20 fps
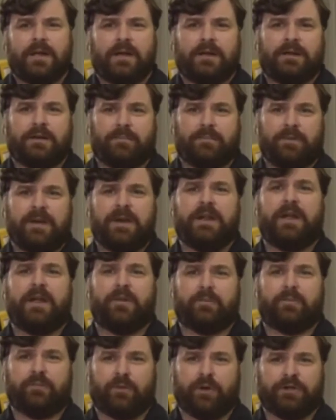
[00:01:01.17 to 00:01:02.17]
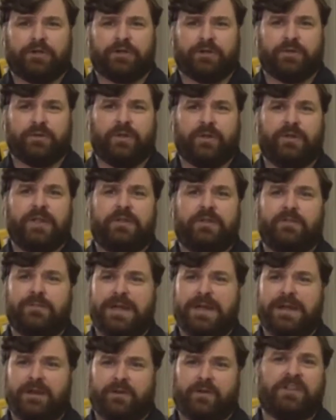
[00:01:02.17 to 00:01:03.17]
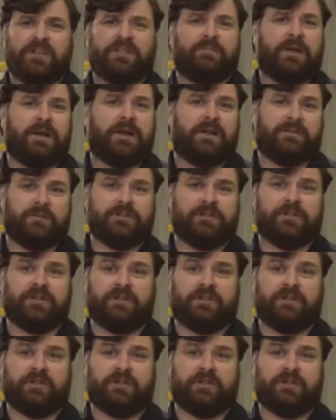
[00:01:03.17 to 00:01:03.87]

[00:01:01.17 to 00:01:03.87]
Depending on the pressure, the length may decrease by as much as